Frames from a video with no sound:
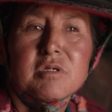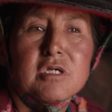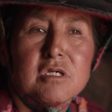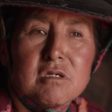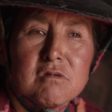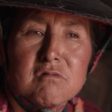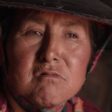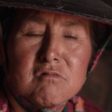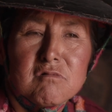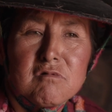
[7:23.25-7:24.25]
we would brew
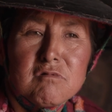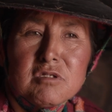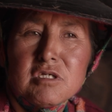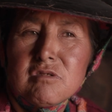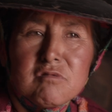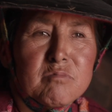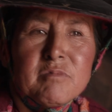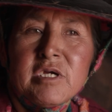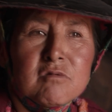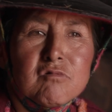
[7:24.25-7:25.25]
tea and
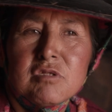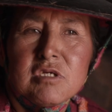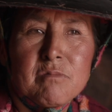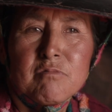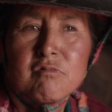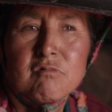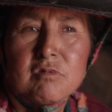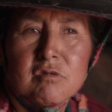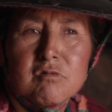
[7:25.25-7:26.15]
pray they would recover.